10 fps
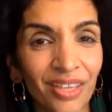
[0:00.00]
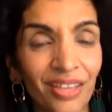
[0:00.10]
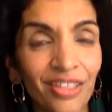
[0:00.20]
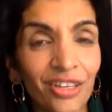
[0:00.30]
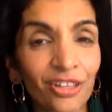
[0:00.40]

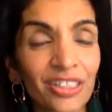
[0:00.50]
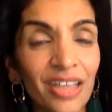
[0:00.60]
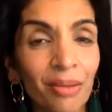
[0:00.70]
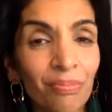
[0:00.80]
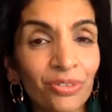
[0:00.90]
There are
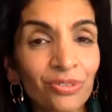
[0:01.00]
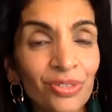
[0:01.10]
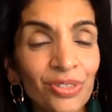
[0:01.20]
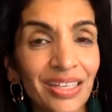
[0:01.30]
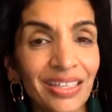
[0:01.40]

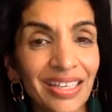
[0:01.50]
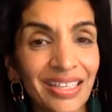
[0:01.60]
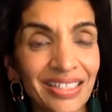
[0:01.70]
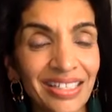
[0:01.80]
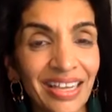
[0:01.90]
temples in
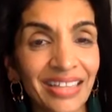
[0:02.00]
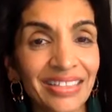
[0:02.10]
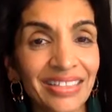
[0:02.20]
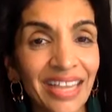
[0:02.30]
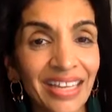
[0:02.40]
India
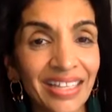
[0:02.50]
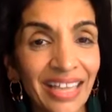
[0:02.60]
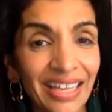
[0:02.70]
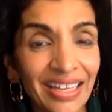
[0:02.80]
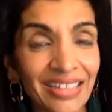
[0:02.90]

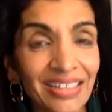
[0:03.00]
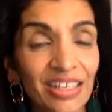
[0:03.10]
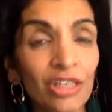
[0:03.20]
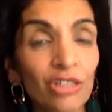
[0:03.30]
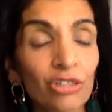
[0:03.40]
dedicated
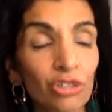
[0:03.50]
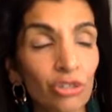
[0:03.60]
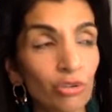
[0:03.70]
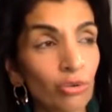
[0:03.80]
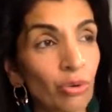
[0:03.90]

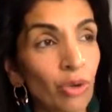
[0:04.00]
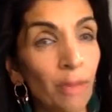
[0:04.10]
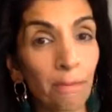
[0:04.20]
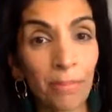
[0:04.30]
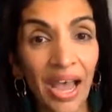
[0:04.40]
to
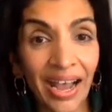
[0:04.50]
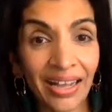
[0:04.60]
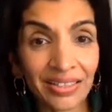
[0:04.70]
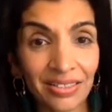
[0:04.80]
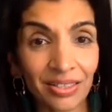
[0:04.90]

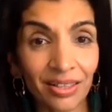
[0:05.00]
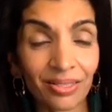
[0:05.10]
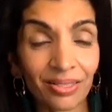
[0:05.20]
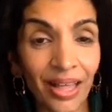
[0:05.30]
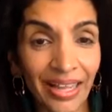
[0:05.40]
past
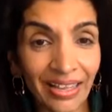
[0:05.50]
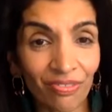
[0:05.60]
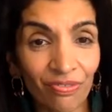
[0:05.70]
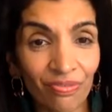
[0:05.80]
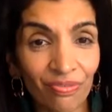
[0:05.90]

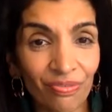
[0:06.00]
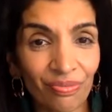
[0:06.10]
life